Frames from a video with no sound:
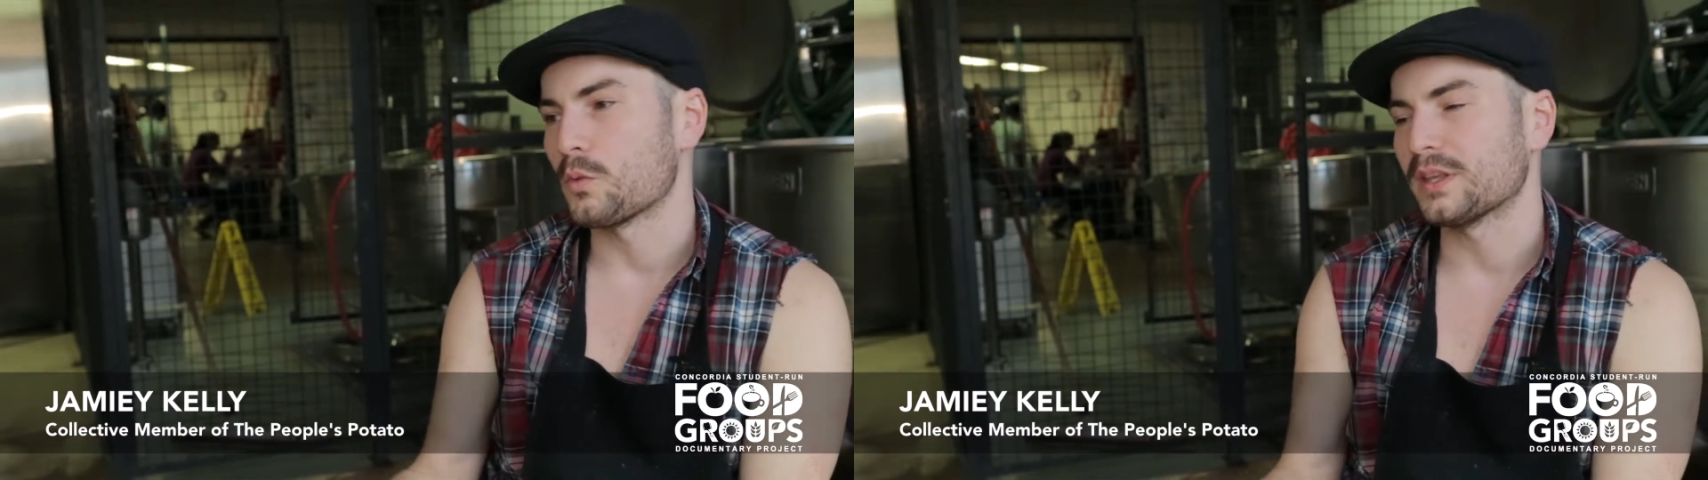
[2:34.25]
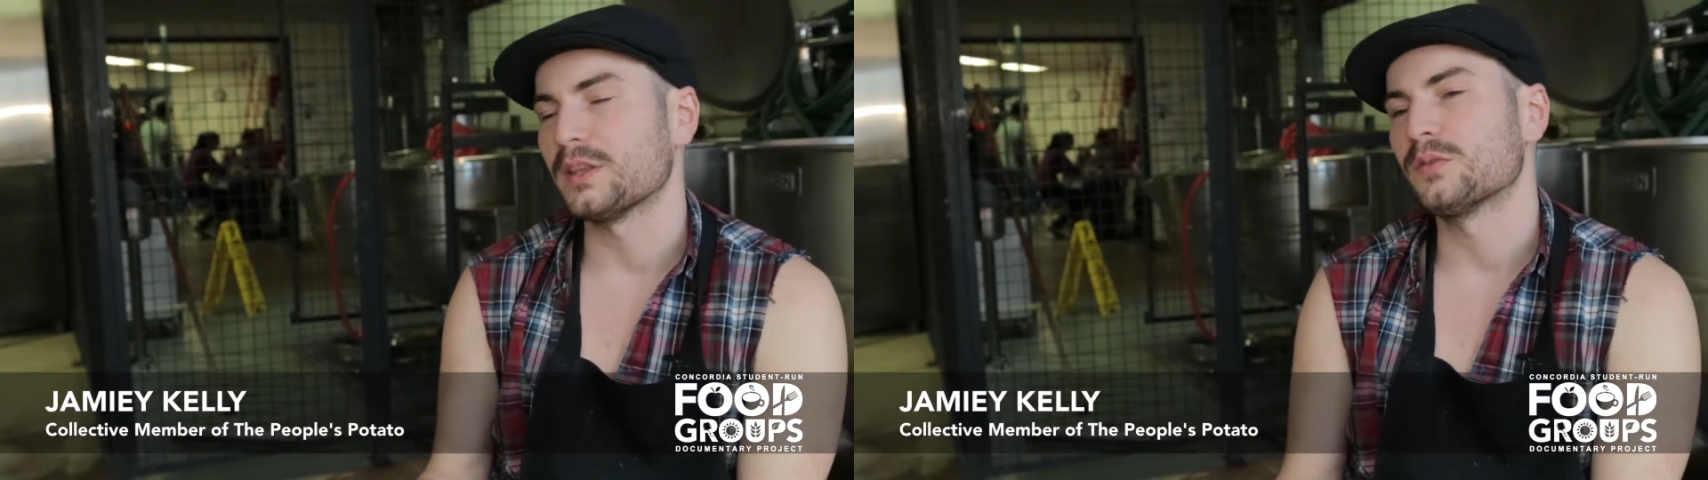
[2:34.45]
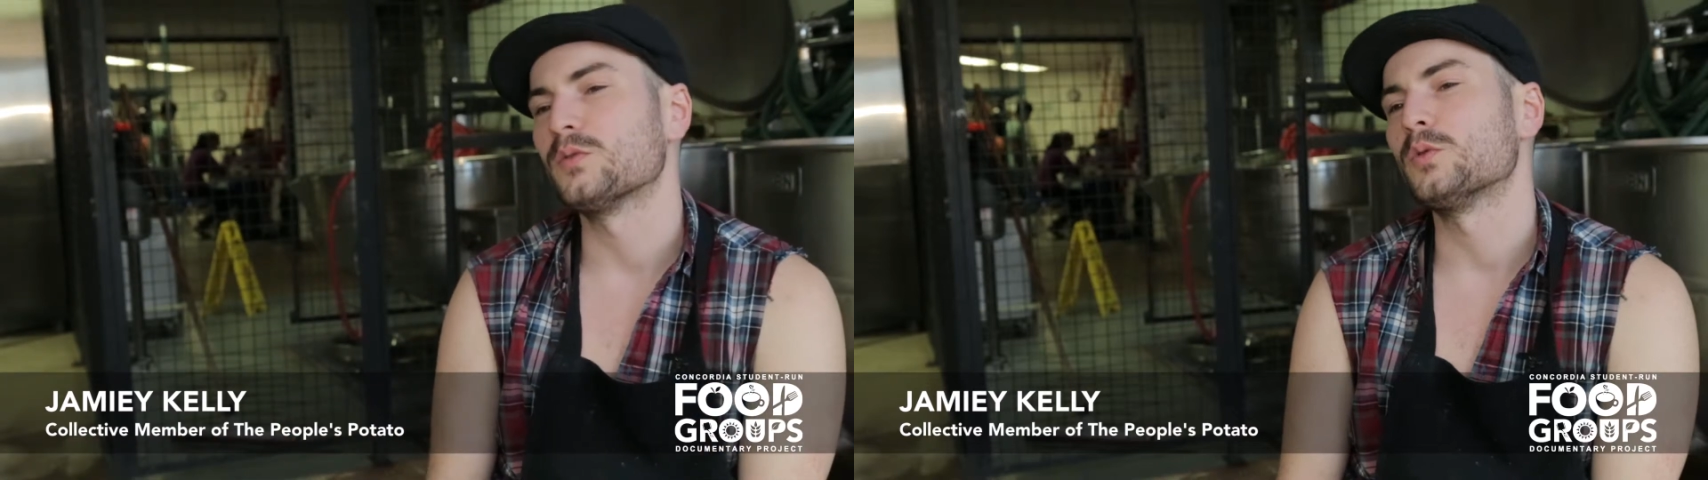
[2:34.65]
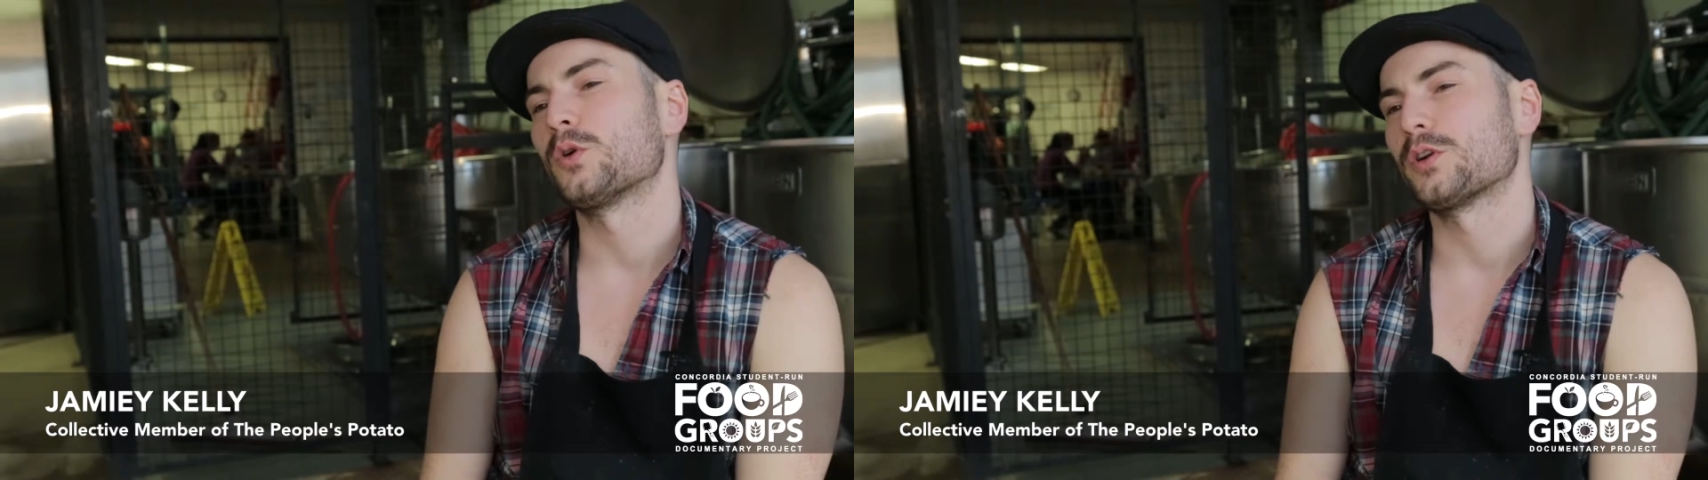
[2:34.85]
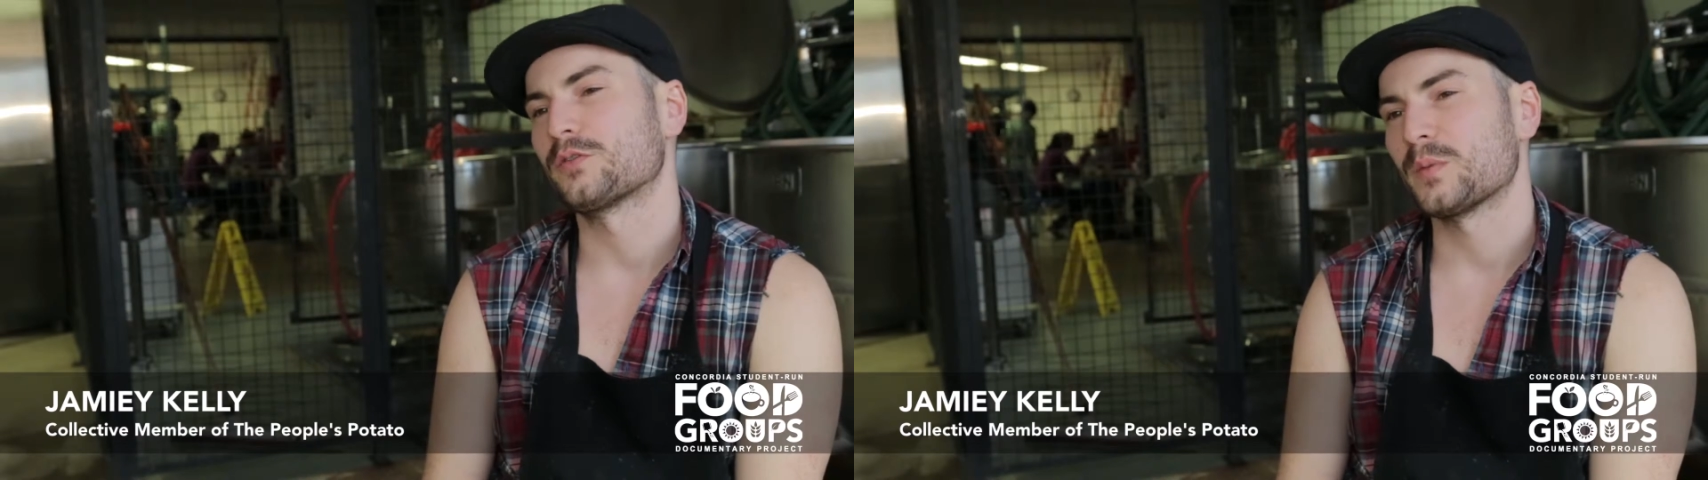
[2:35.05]
weekly food
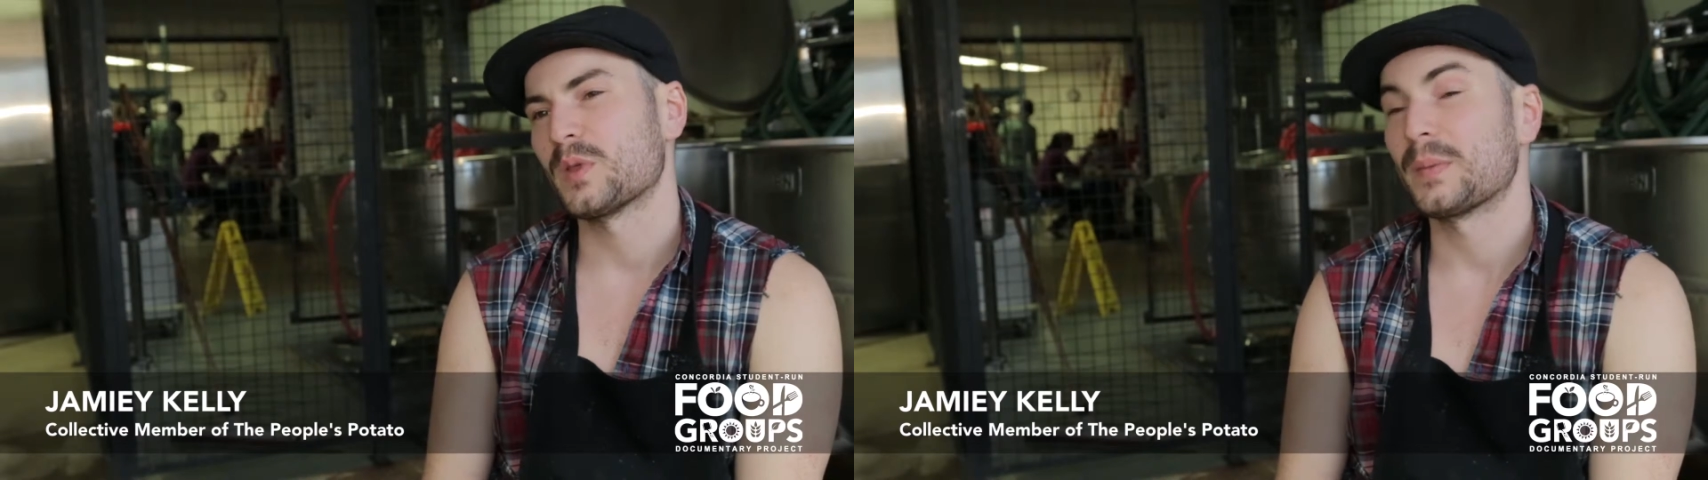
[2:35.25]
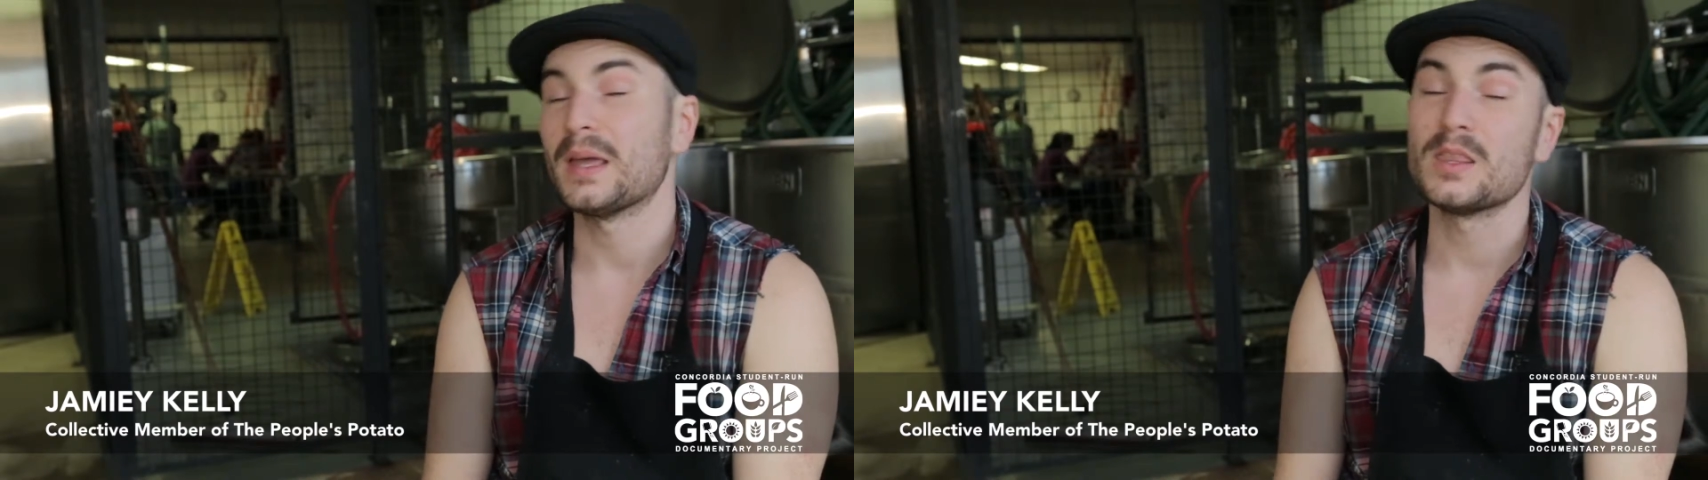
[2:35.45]
order from them.